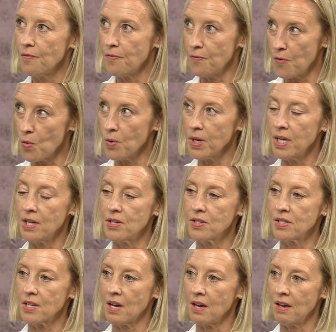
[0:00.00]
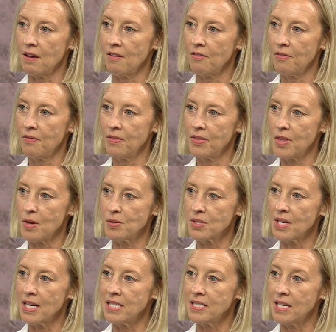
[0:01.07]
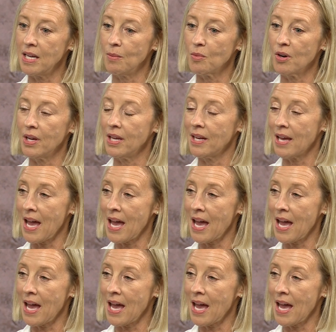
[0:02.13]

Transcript: 4 years of those 19 were